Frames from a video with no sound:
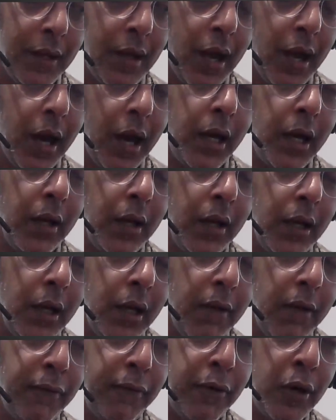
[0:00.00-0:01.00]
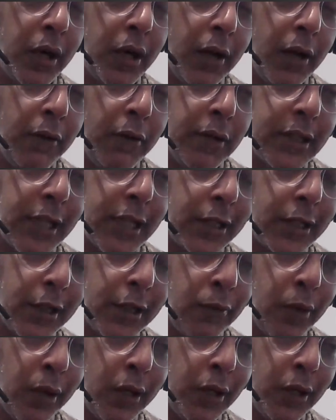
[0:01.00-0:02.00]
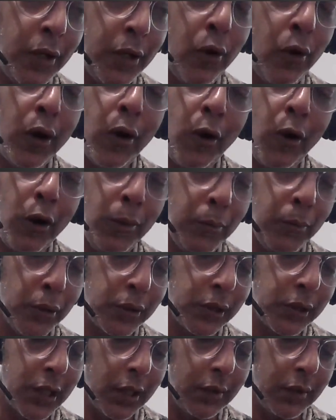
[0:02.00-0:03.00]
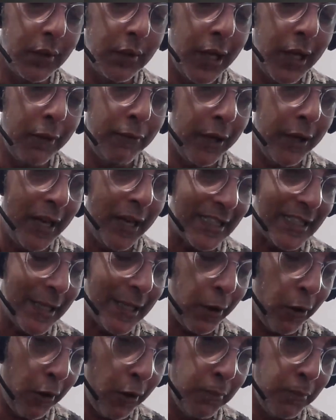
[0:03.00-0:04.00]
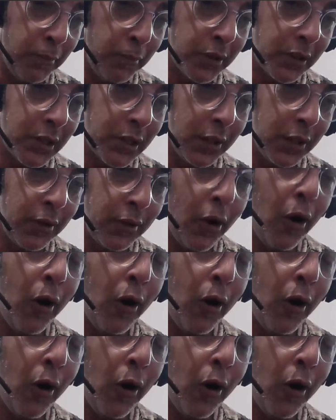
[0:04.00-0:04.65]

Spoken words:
Ideally, if you're done with section 1, you are almost done. And when I say almost done,